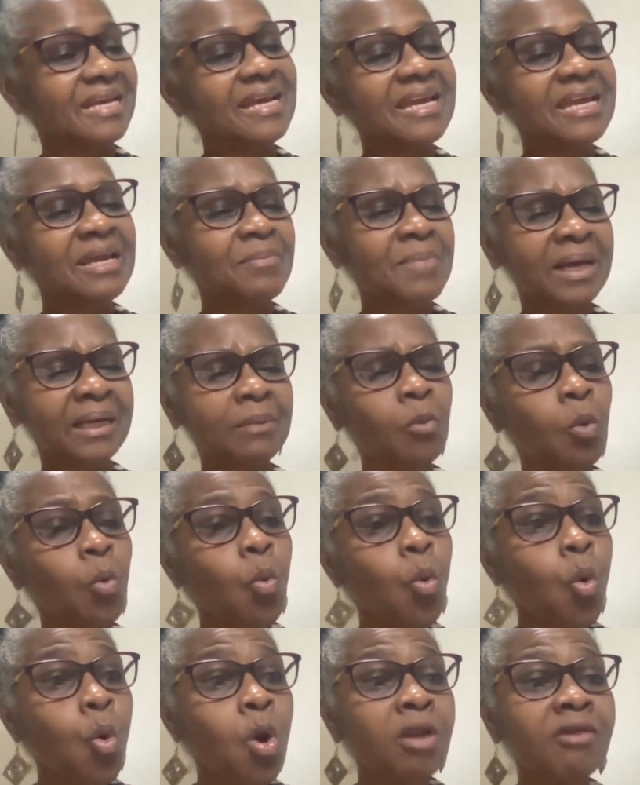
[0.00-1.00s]
He had him
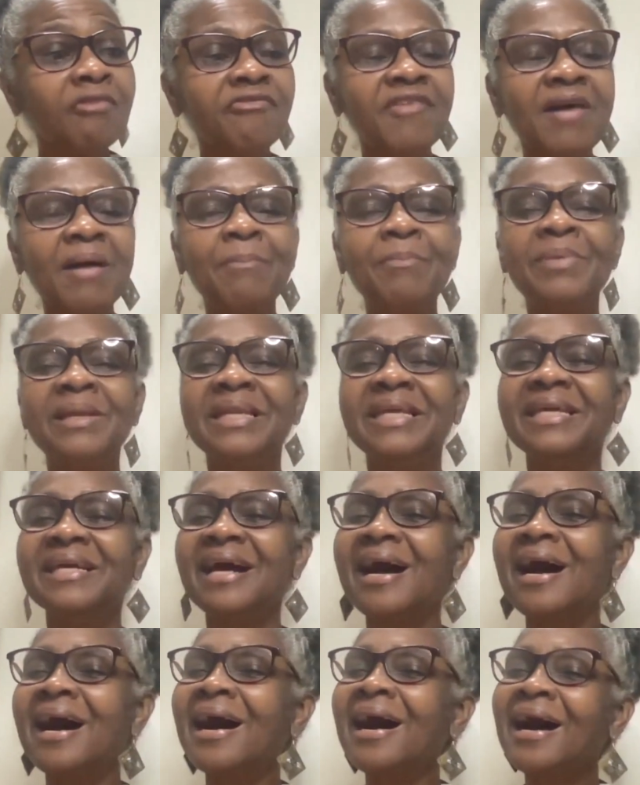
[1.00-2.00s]
whole family
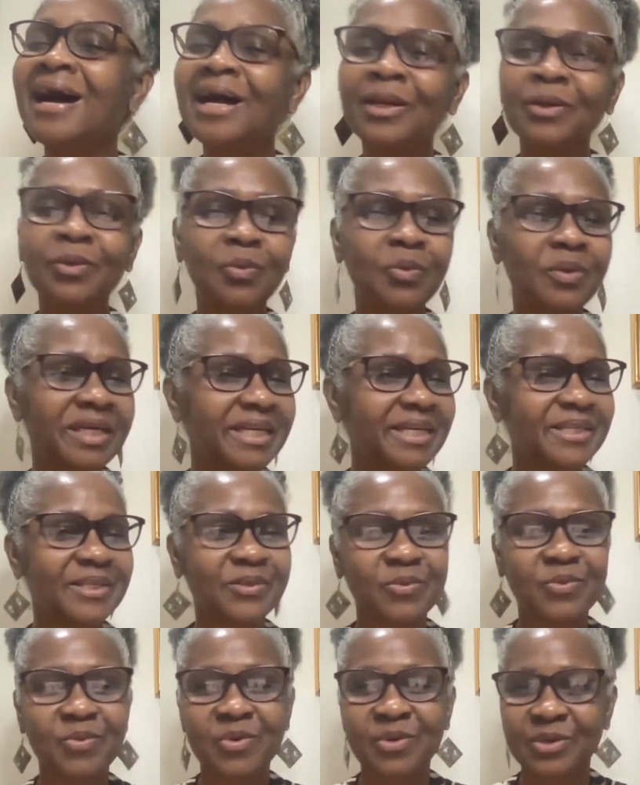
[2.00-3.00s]
always
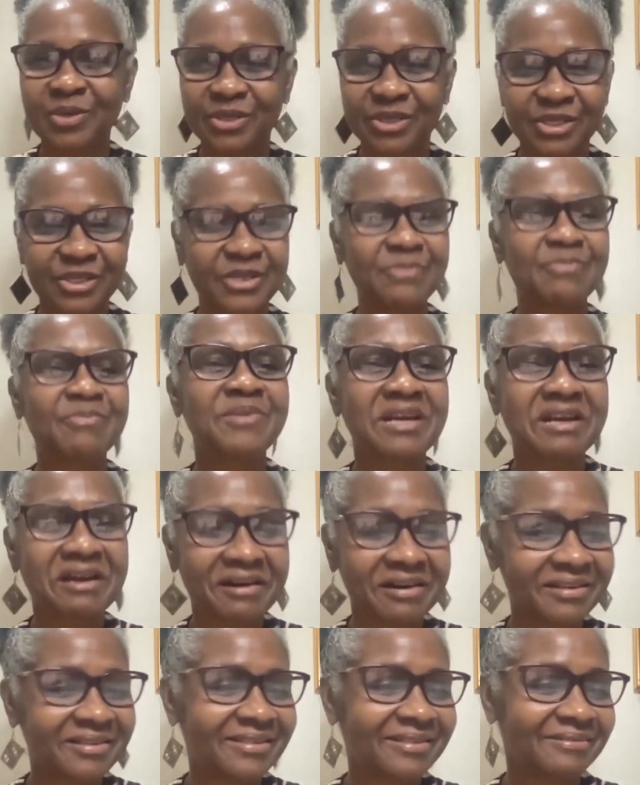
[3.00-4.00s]
worship
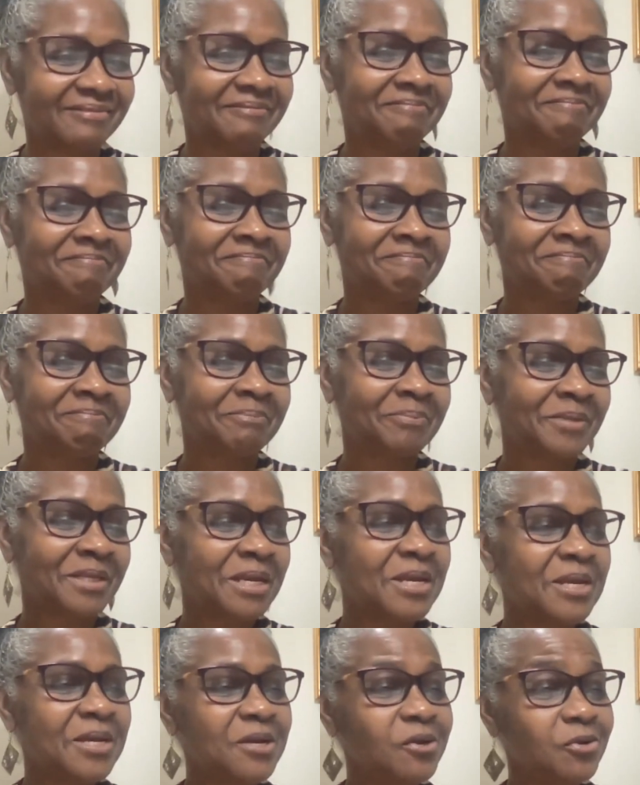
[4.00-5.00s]
God.
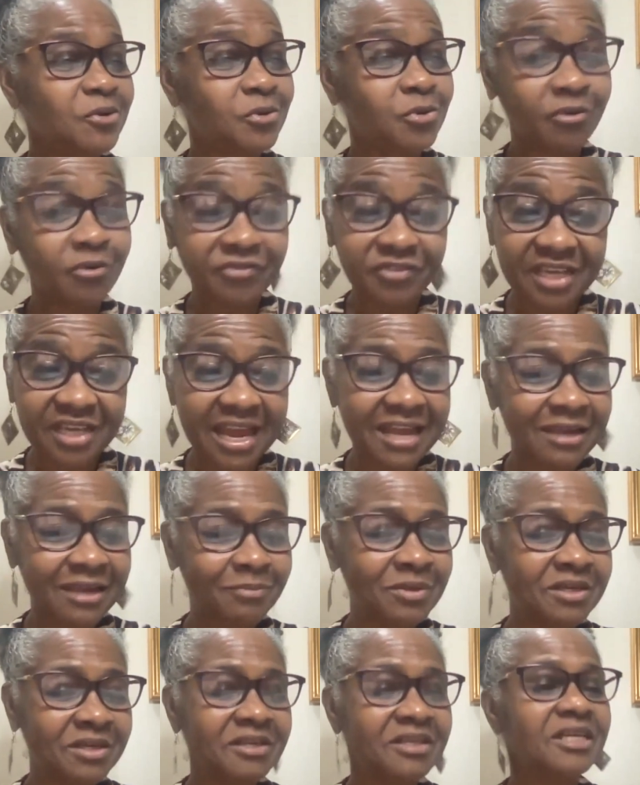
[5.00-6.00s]
Enough
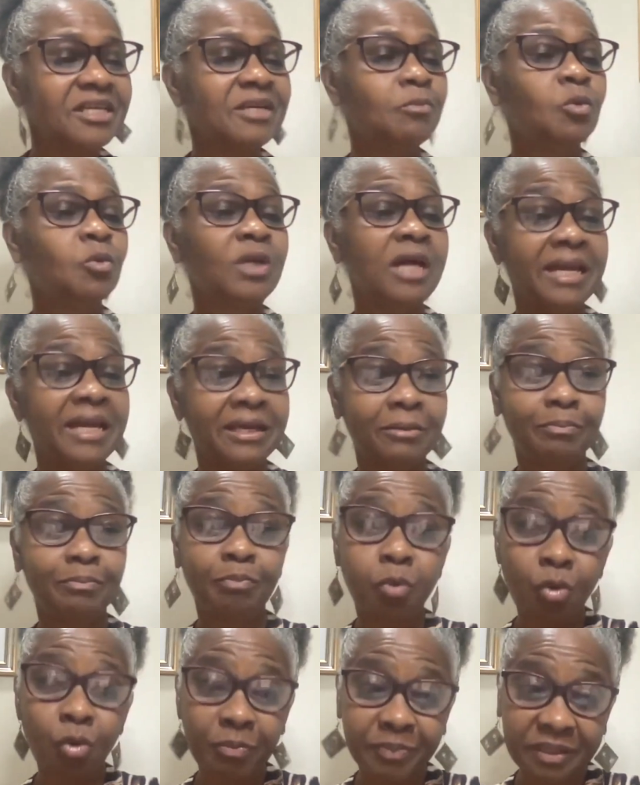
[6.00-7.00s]
time, he would have helped
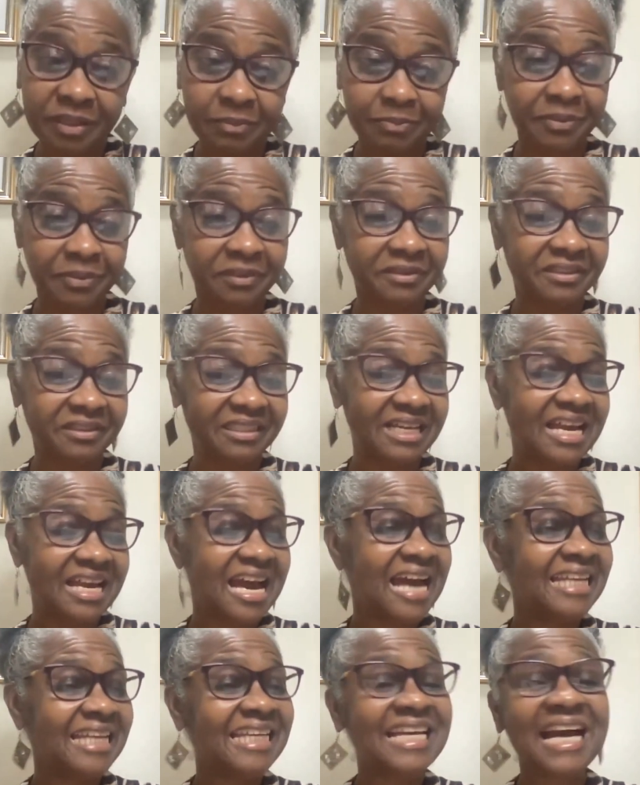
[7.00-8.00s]
poor people,
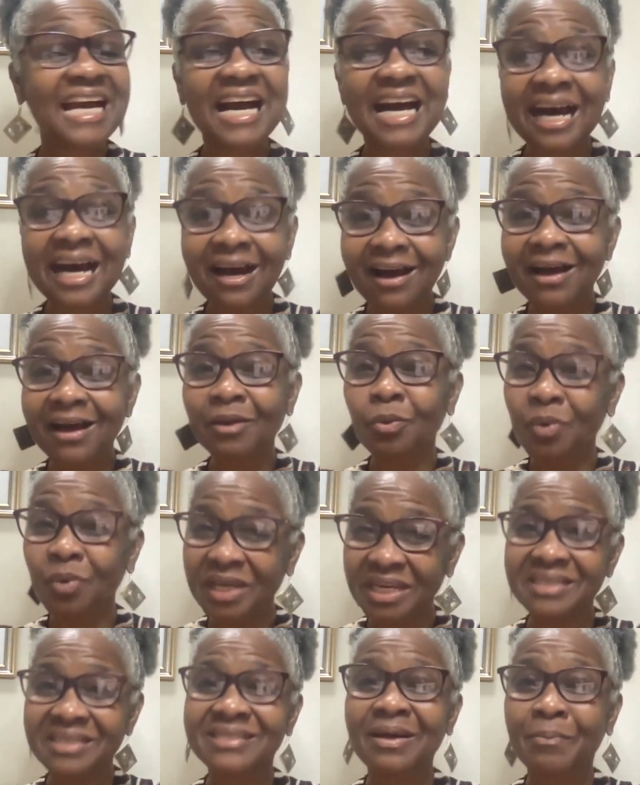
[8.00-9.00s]
and he
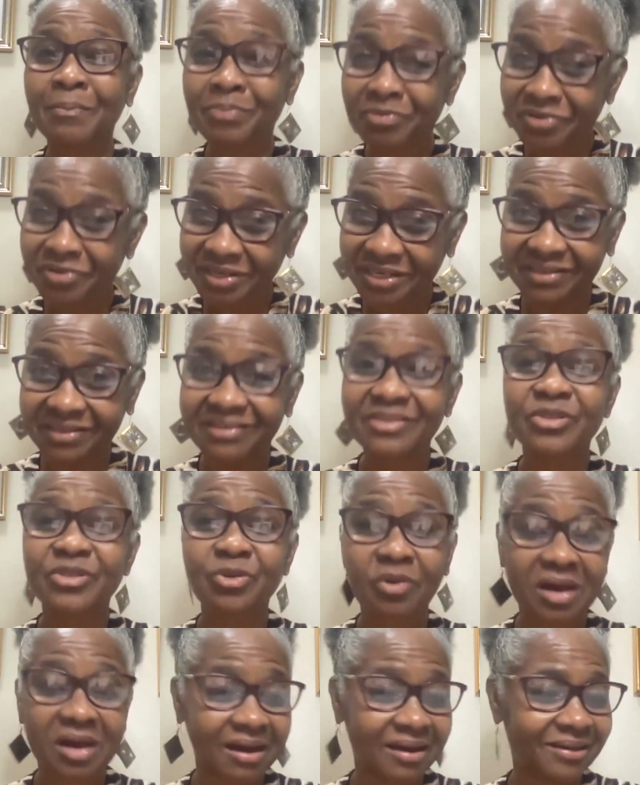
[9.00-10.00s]
always prayed to
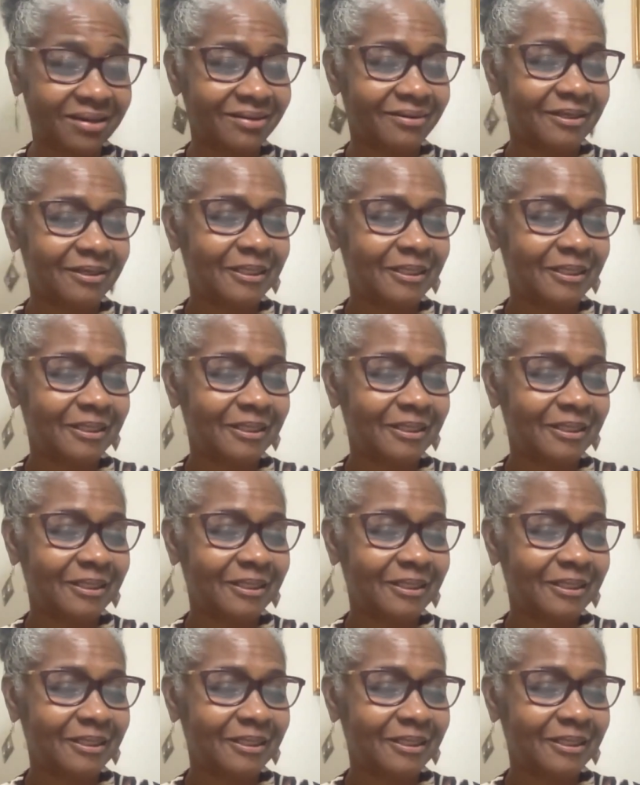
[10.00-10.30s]
God.